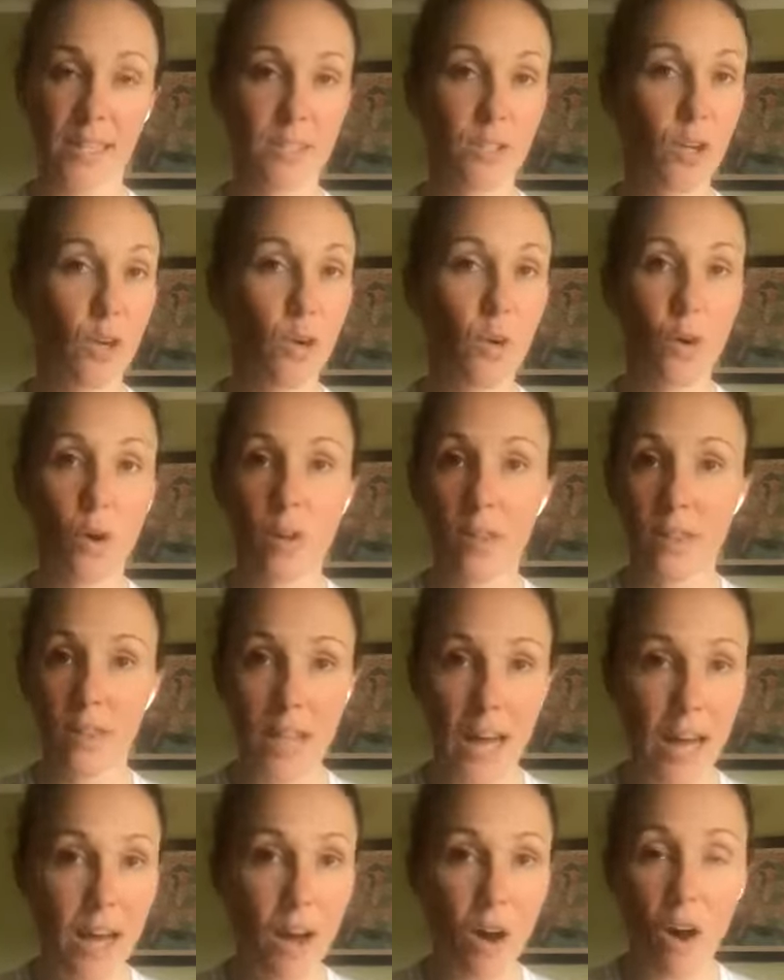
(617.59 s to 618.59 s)
So
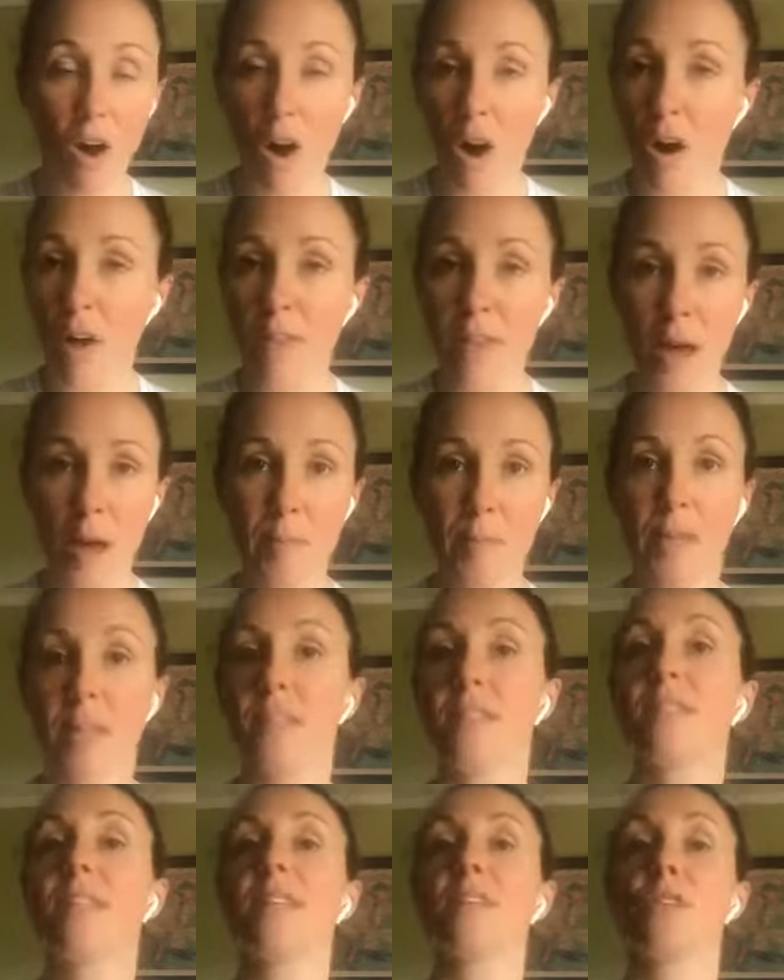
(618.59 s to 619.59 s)
that all that
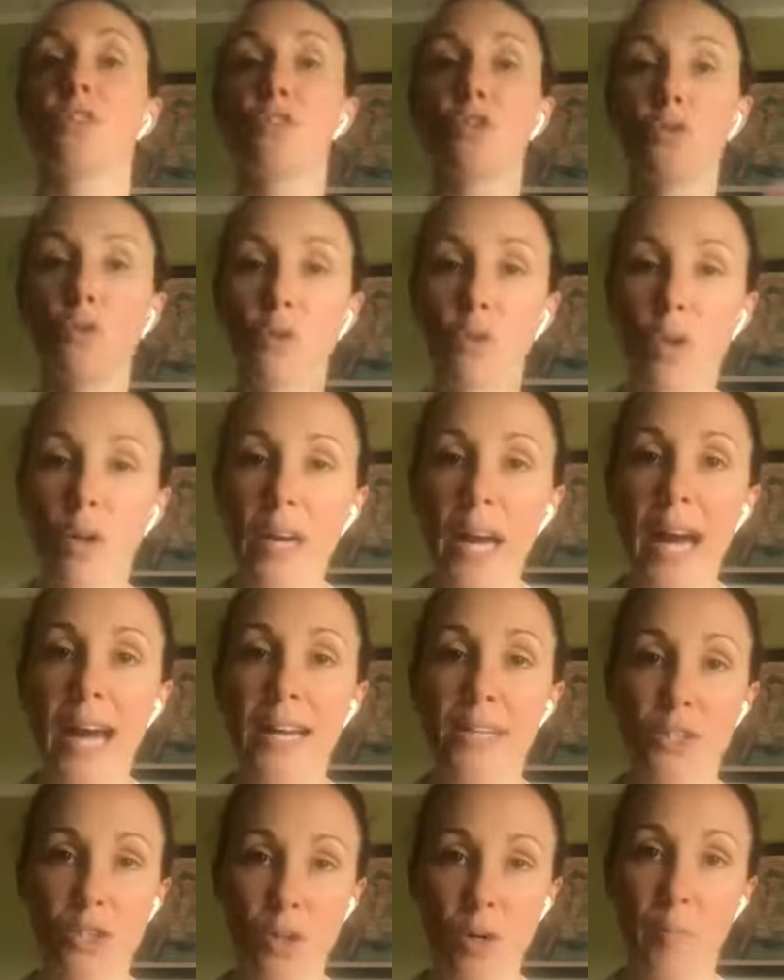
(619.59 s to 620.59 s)
means is to look
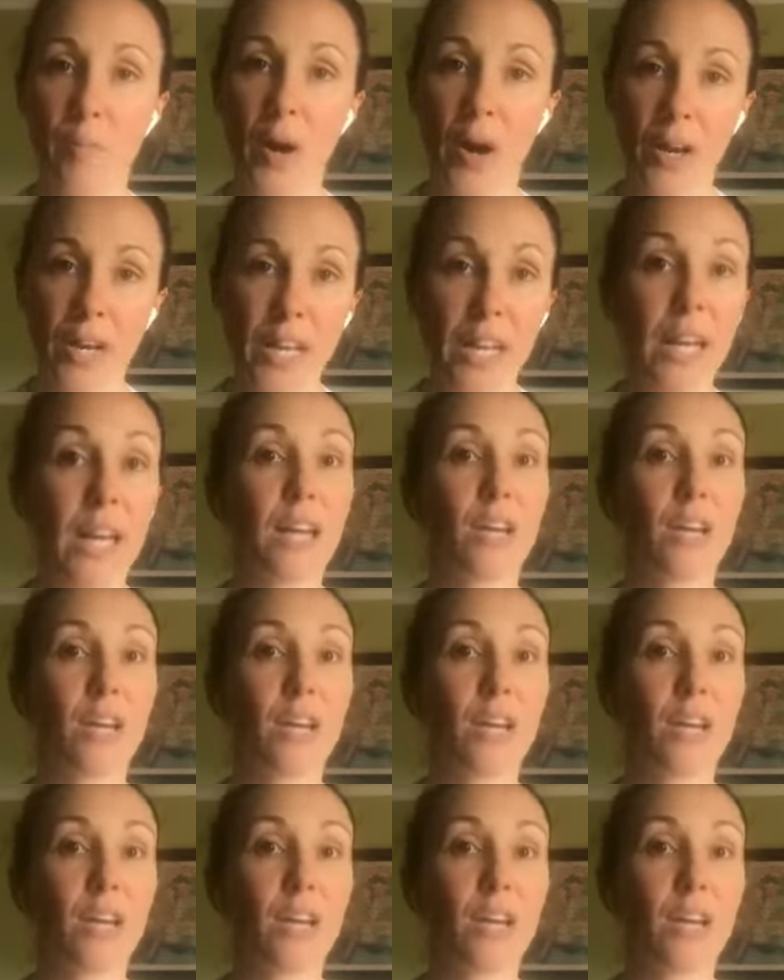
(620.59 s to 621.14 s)
at your body,